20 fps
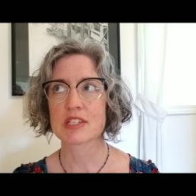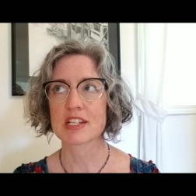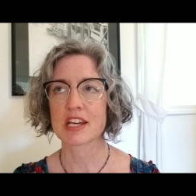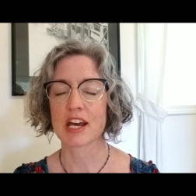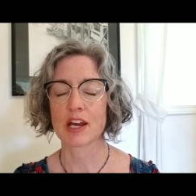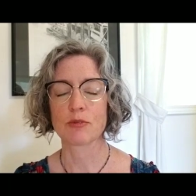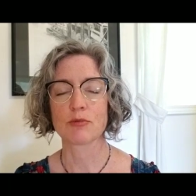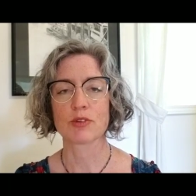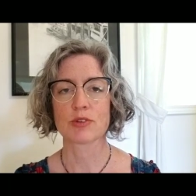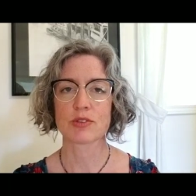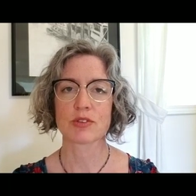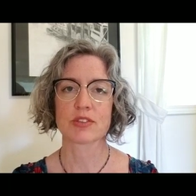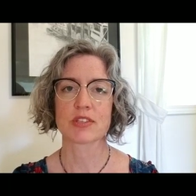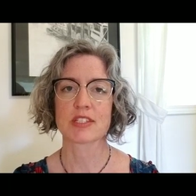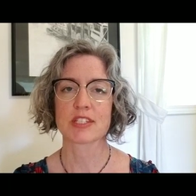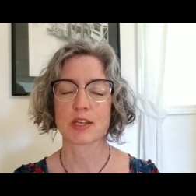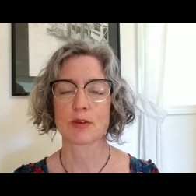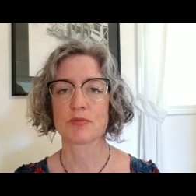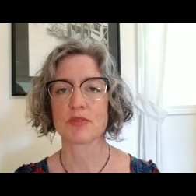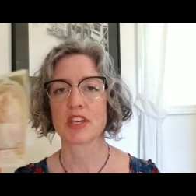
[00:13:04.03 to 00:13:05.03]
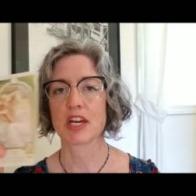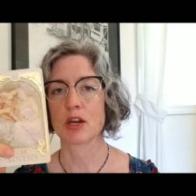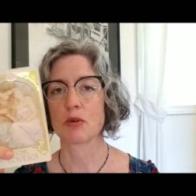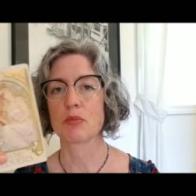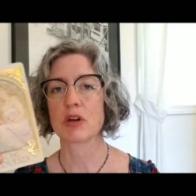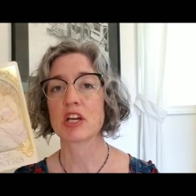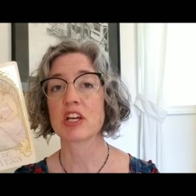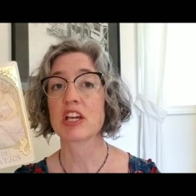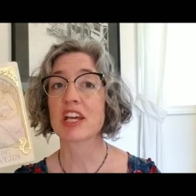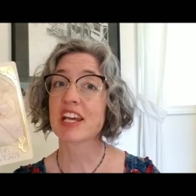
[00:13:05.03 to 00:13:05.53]
the time, those are the same thing.
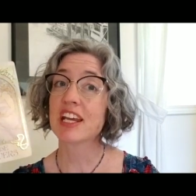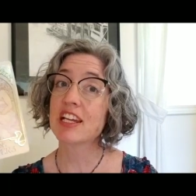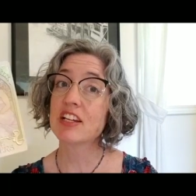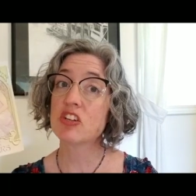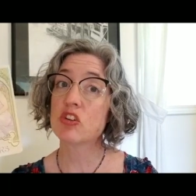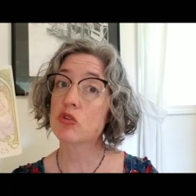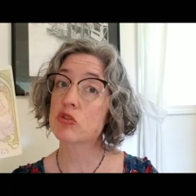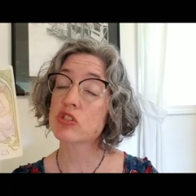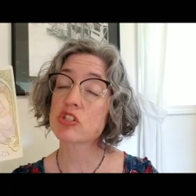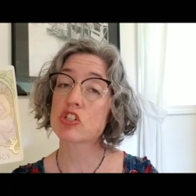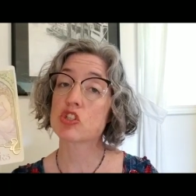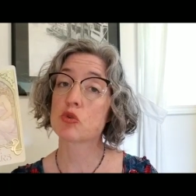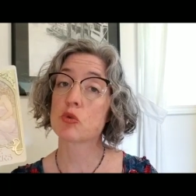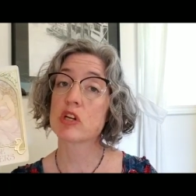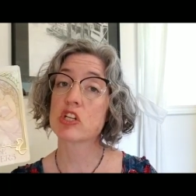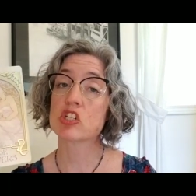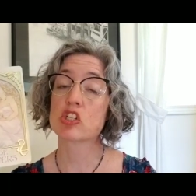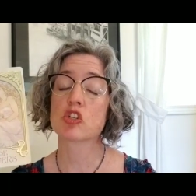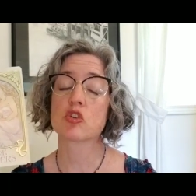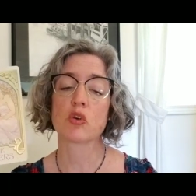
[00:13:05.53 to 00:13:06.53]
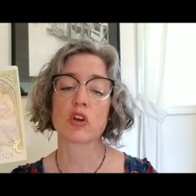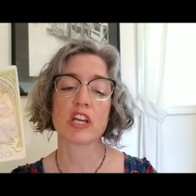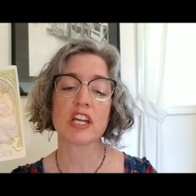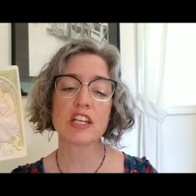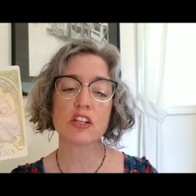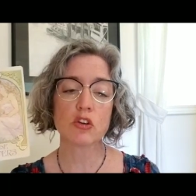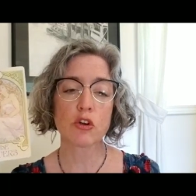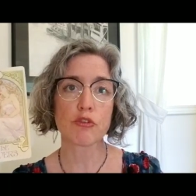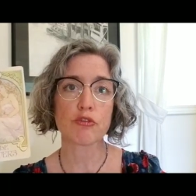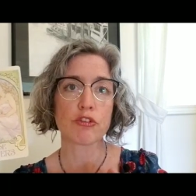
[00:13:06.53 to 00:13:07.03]
But in your situation or
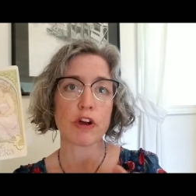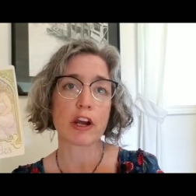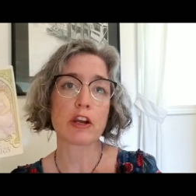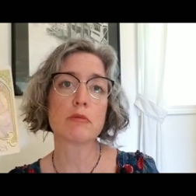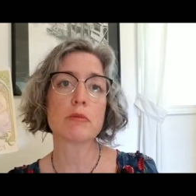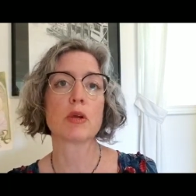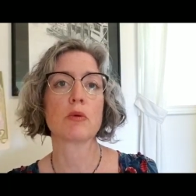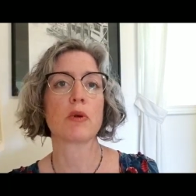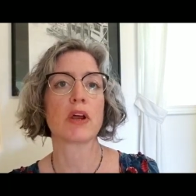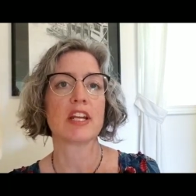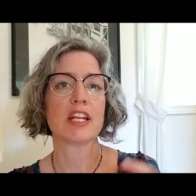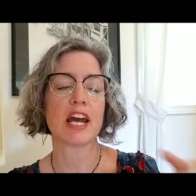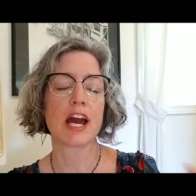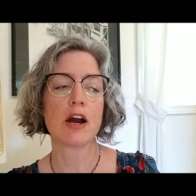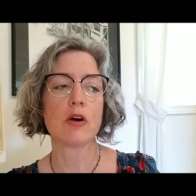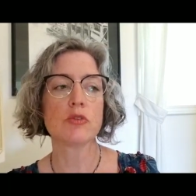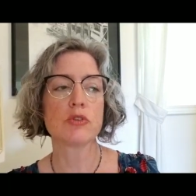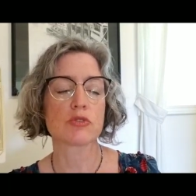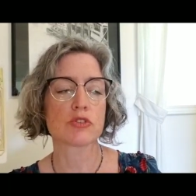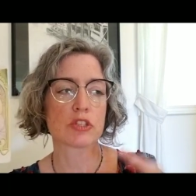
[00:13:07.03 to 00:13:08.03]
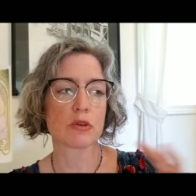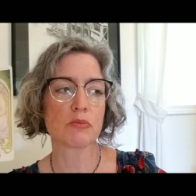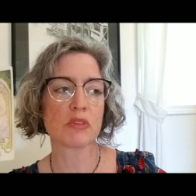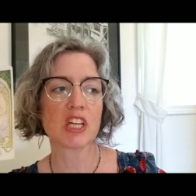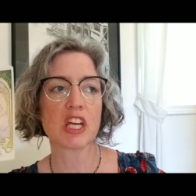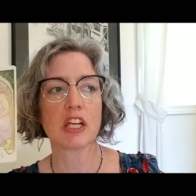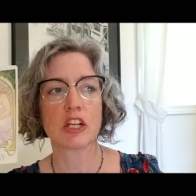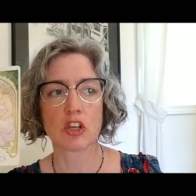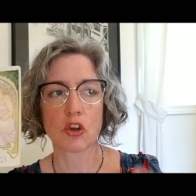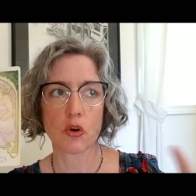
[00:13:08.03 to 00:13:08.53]
in your environment right now, there's
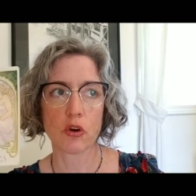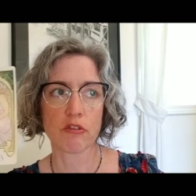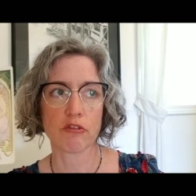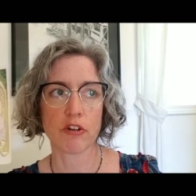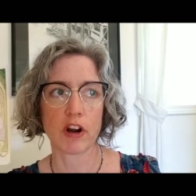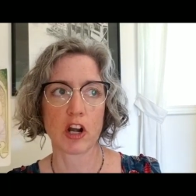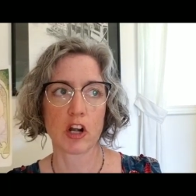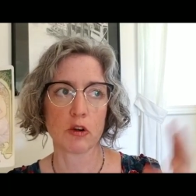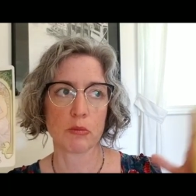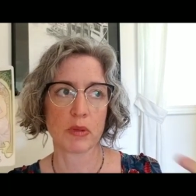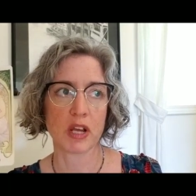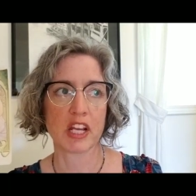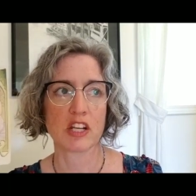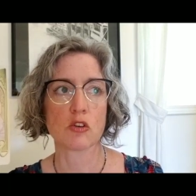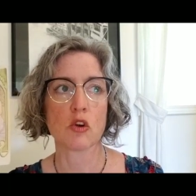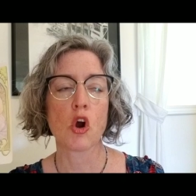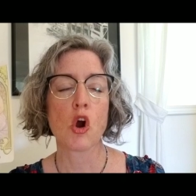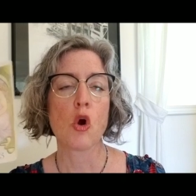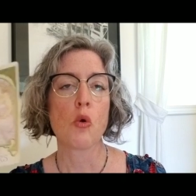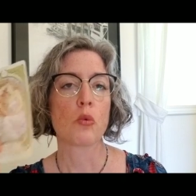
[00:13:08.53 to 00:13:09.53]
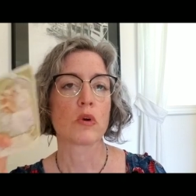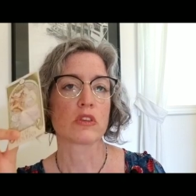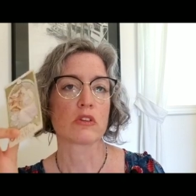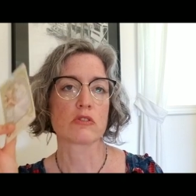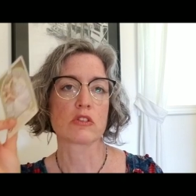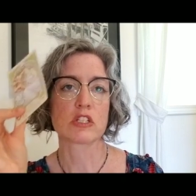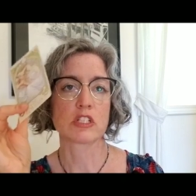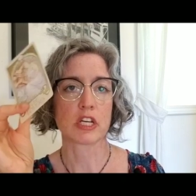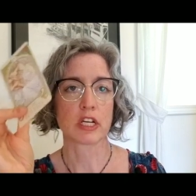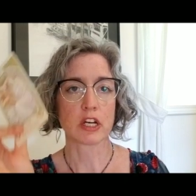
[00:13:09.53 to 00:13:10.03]
something in your environment where
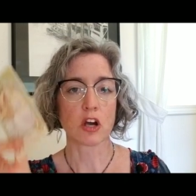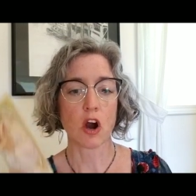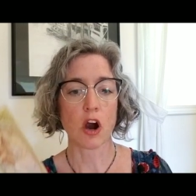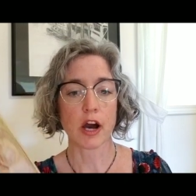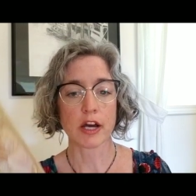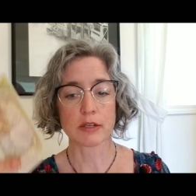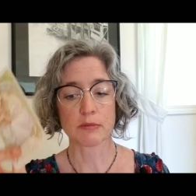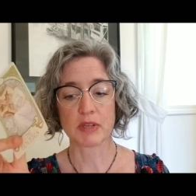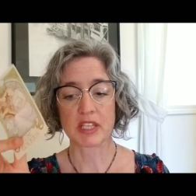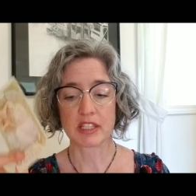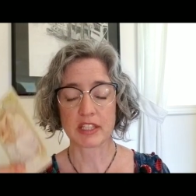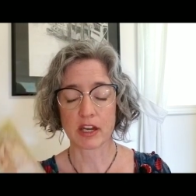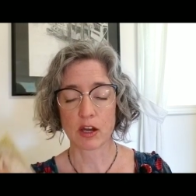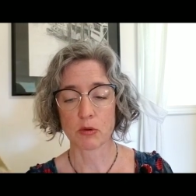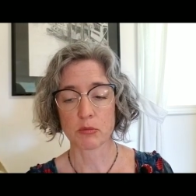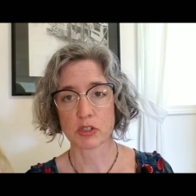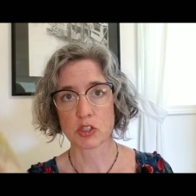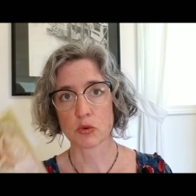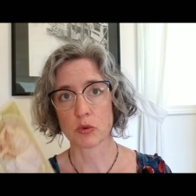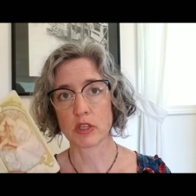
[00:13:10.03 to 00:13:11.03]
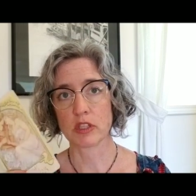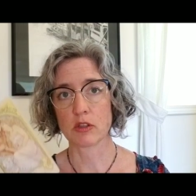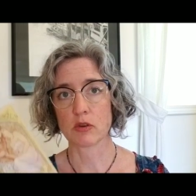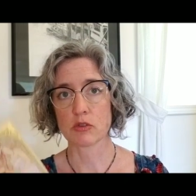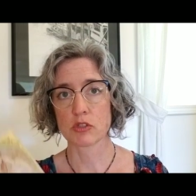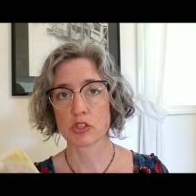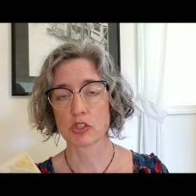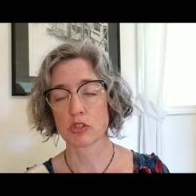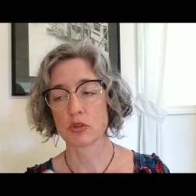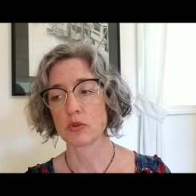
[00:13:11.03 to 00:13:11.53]
there's a dichotomy there between
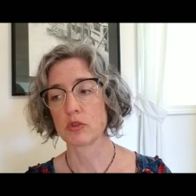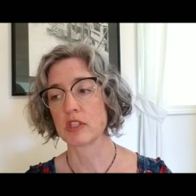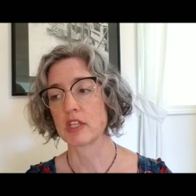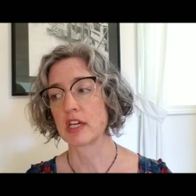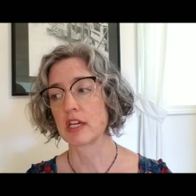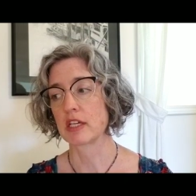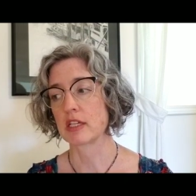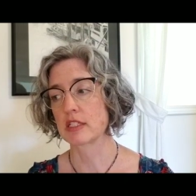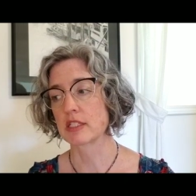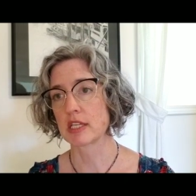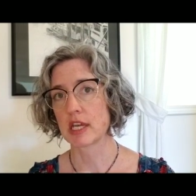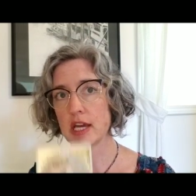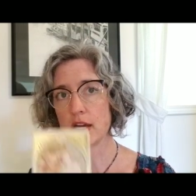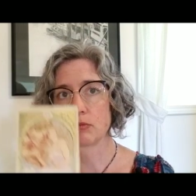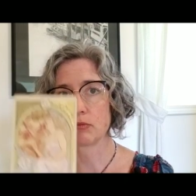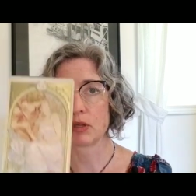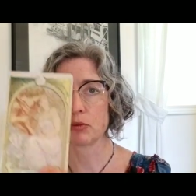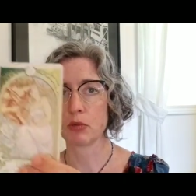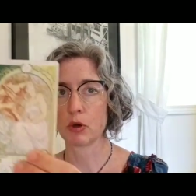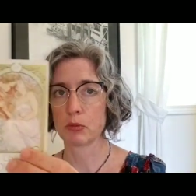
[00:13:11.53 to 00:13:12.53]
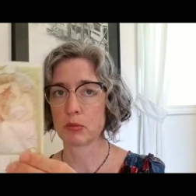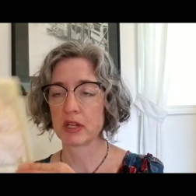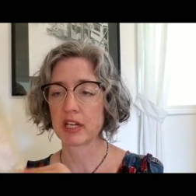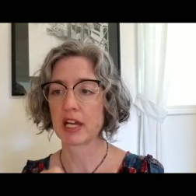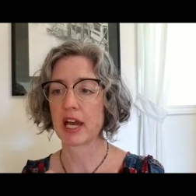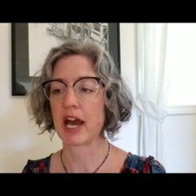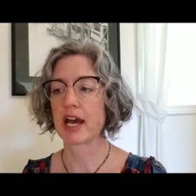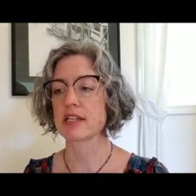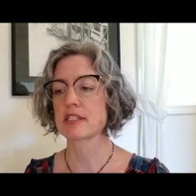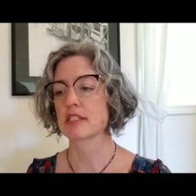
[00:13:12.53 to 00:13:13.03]
those two things, and people are
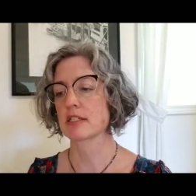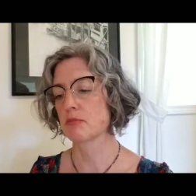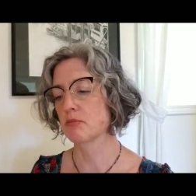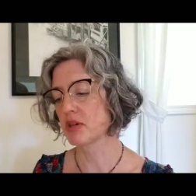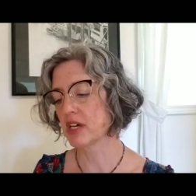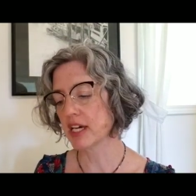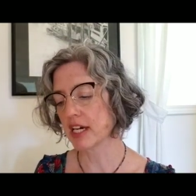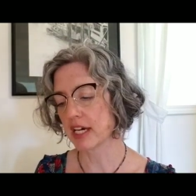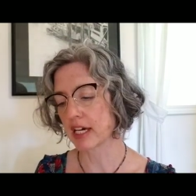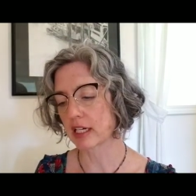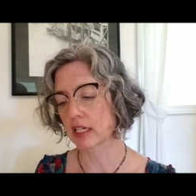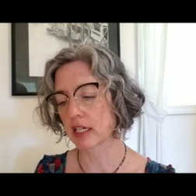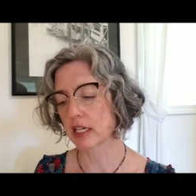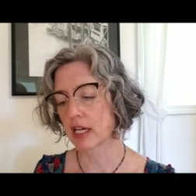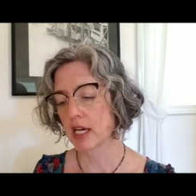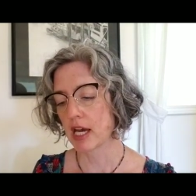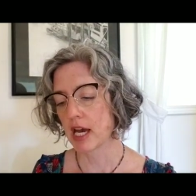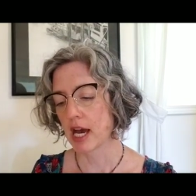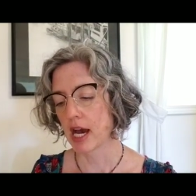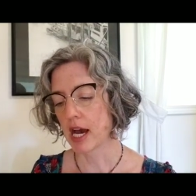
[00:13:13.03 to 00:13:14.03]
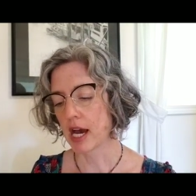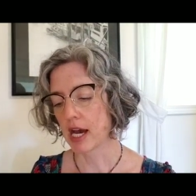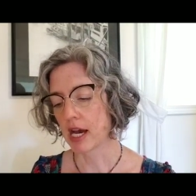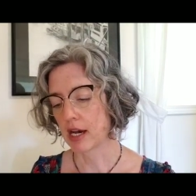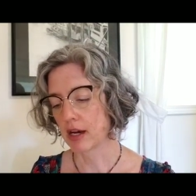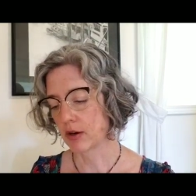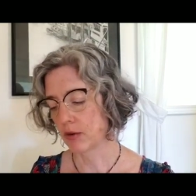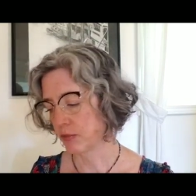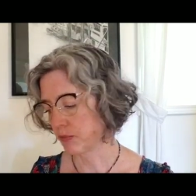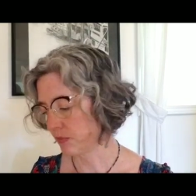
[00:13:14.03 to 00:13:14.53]
being asked to pick.
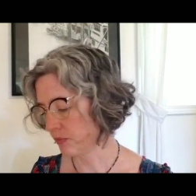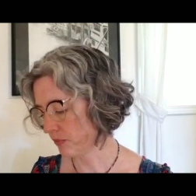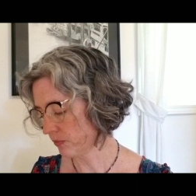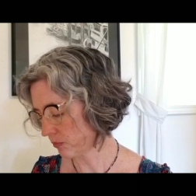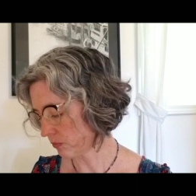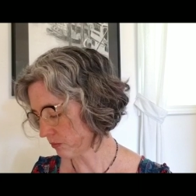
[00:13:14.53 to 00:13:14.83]
Um,